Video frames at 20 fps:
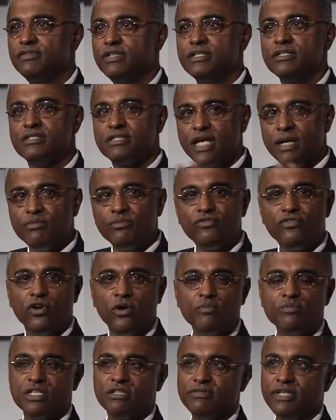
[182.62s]
in some
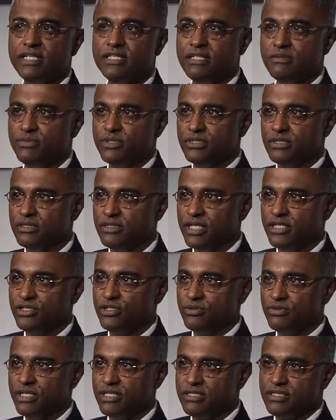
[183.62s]
forms of atypical
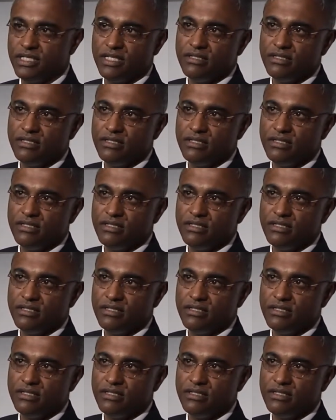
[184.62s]
HUS.